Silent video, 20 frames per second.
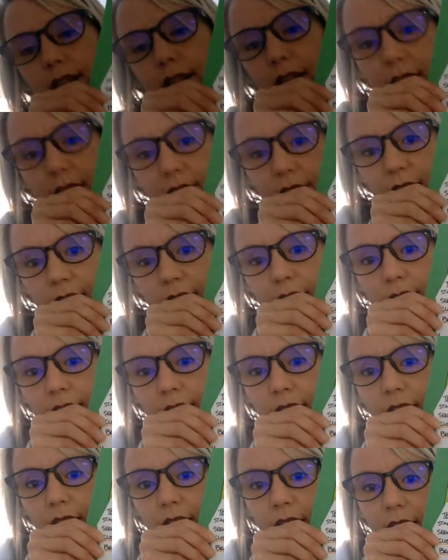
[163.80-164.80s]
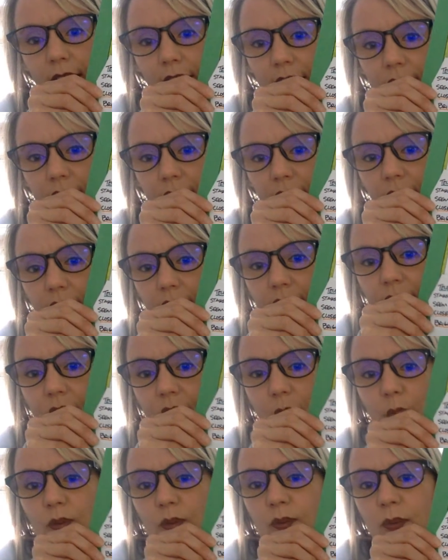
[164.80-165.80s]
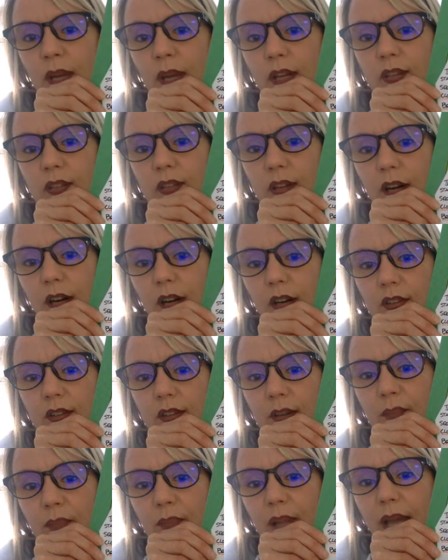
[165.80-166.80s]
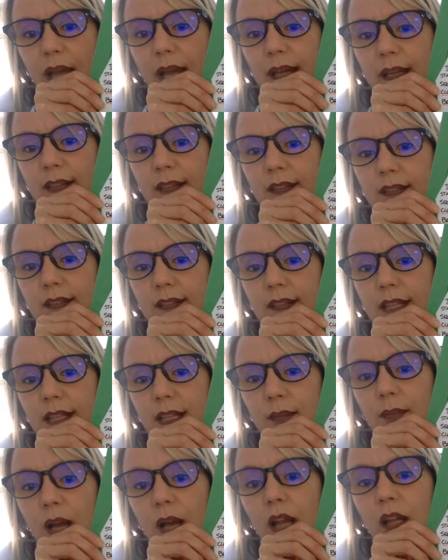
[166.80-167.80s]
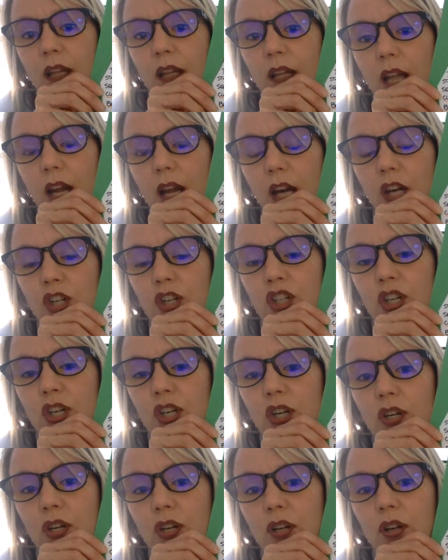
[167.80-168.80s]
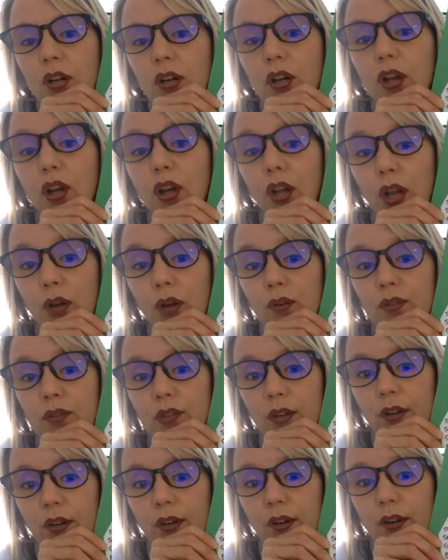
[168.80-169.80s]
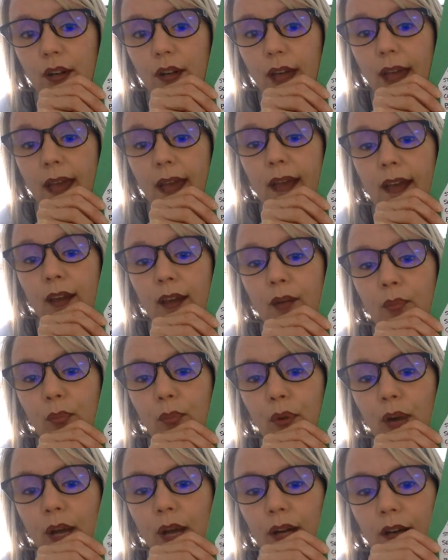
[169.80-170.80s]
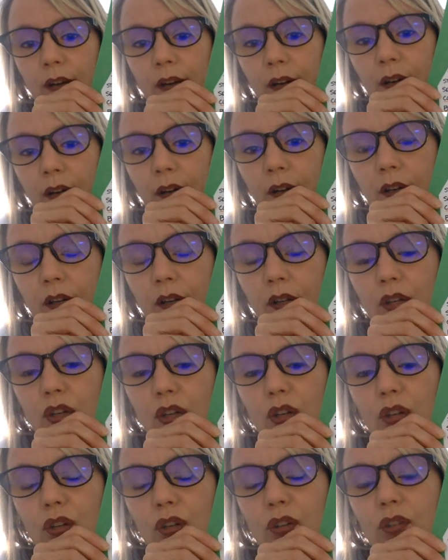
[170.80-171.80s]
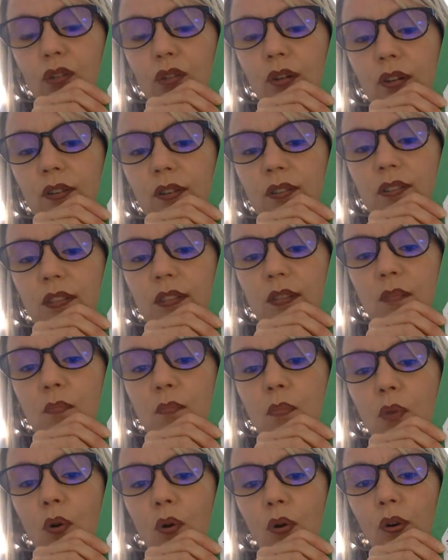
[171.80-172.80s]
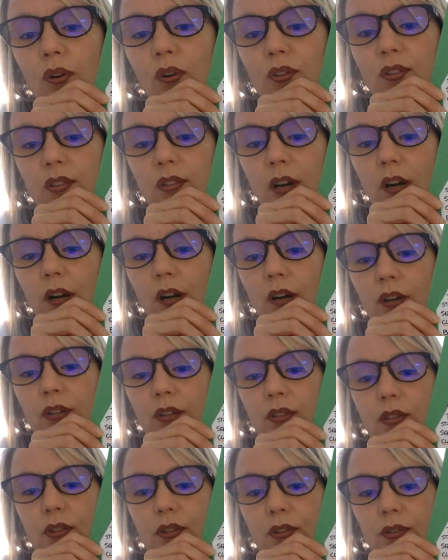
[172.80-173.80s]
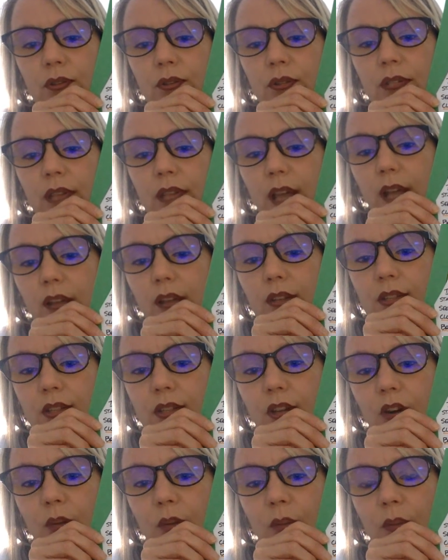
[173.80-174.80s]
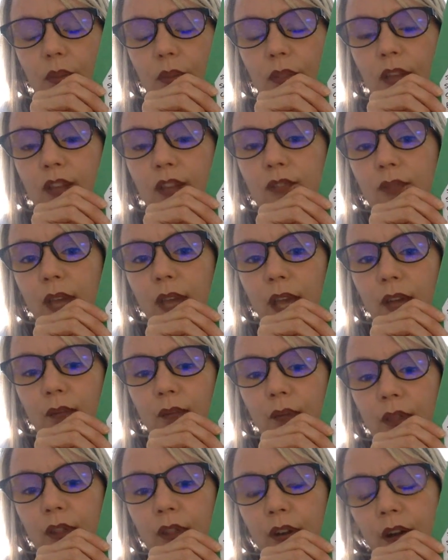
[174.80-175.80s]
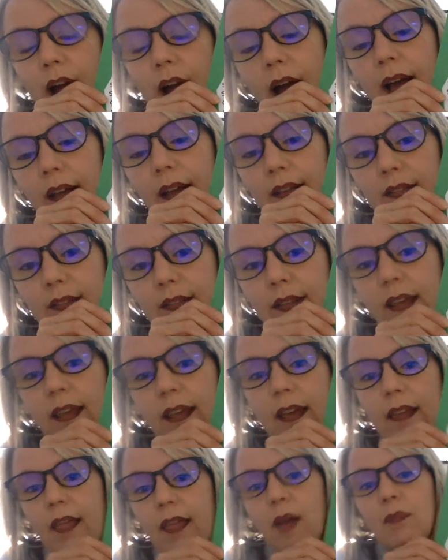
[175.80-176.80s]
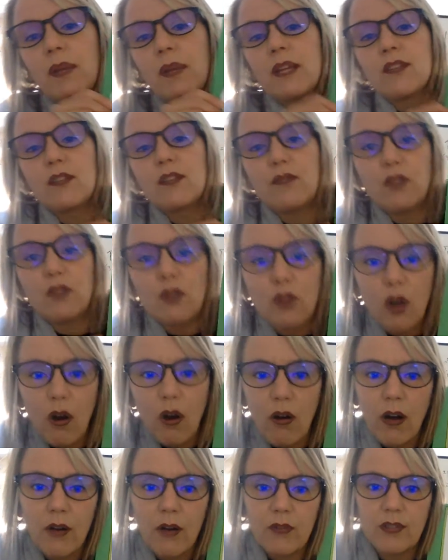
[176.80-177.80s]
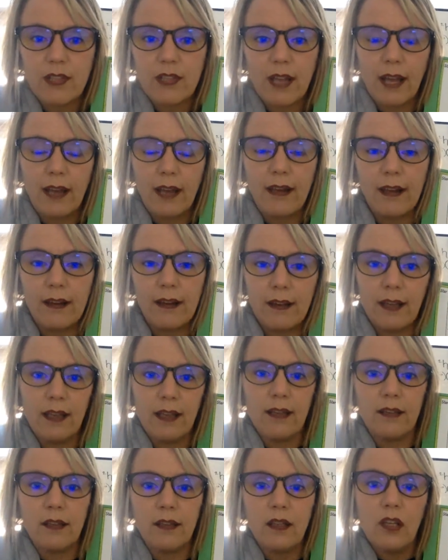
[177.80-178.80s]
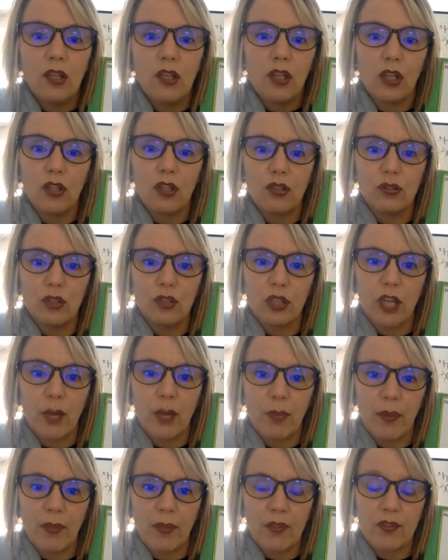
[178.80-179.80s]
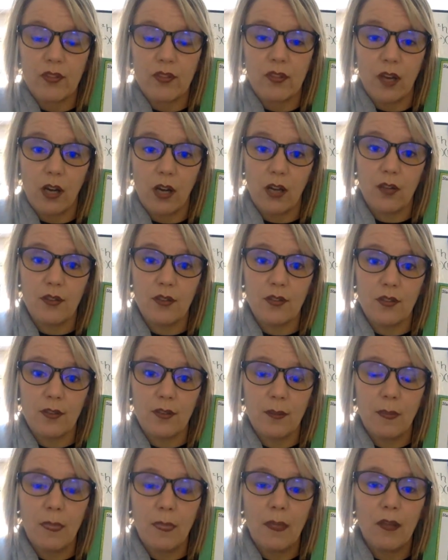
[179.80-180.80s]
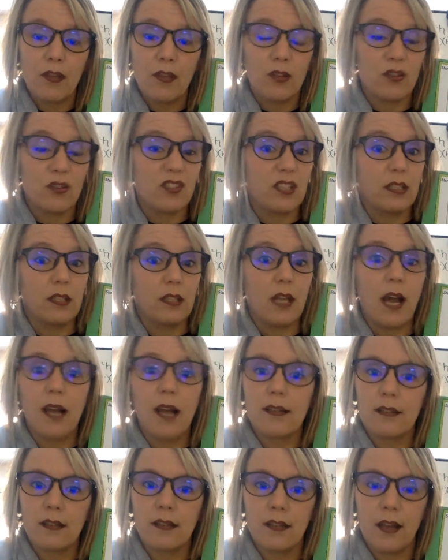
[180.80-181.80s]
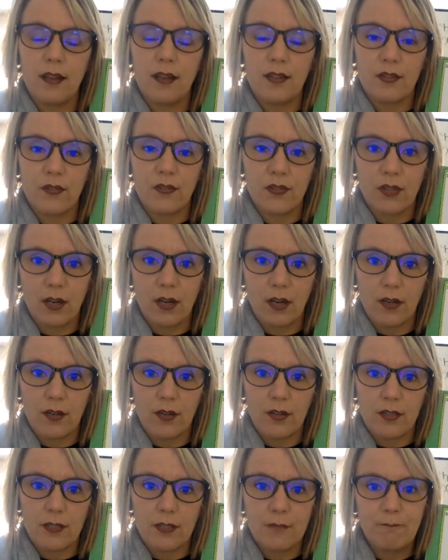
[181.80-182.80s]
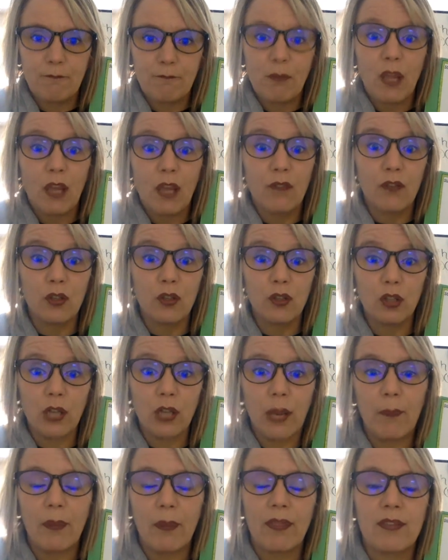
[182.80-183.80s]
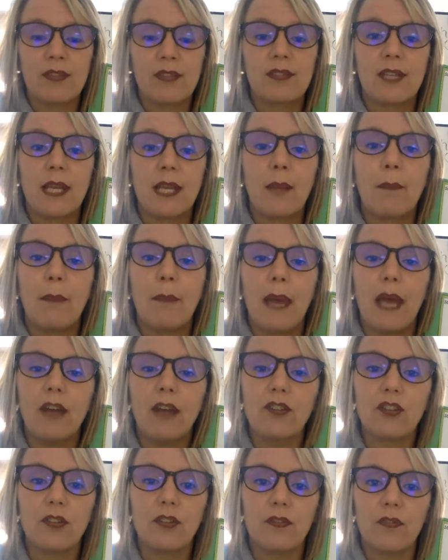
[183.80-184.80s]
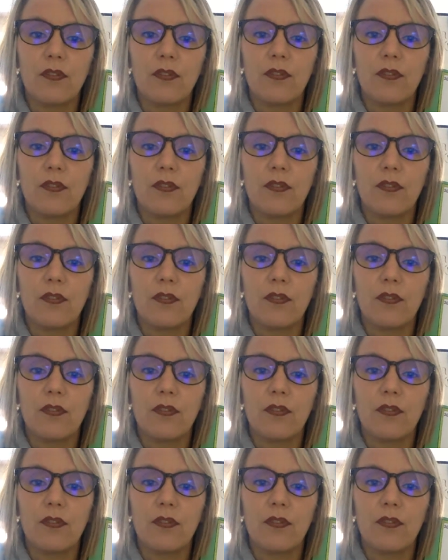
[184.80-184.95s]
says here, telescopes make stars and planets seem larger, closer, and brighter. You can see more stars through a telescope than you can with your eyes. That means if you go outside at night and you look up at the stars, you see lots and lots of stars. If you look up at the same patch of